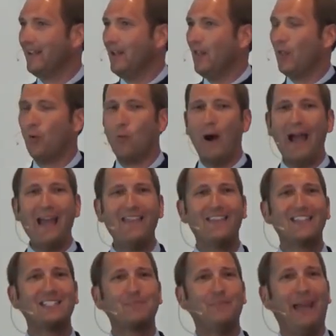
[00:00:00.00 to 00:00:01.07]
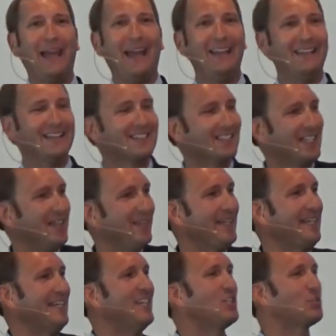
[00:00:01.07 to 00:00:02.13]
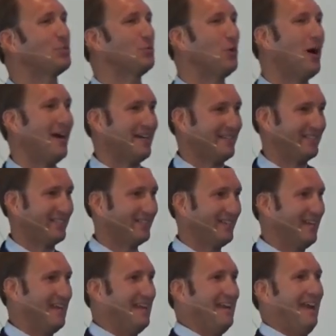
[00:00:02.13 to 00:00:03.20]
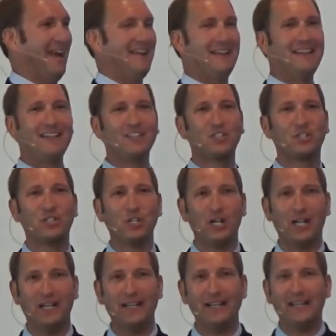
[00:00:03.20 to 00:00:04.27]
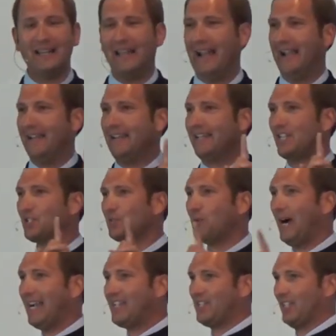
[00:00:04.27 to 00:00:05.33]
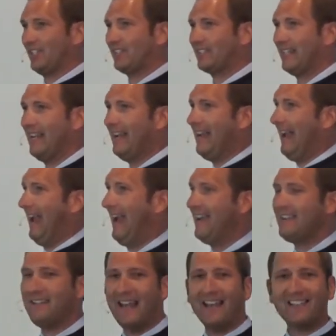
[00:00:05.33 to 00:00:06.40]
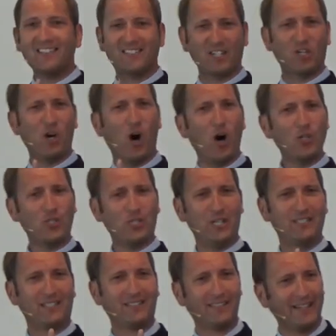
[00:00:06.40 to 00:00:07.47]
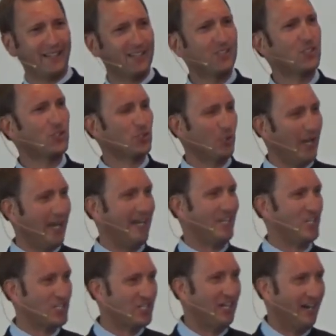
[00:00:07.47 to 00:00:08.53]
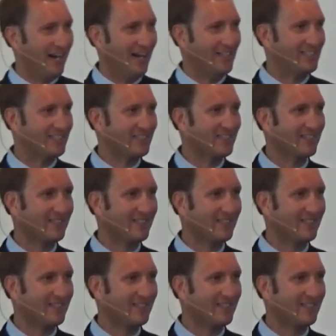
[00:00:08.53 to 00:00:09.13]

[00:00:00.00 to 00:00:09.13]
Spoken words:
The way this man is living is right, and it is good, and it is righteous. And yes, the culture is a little strange to us,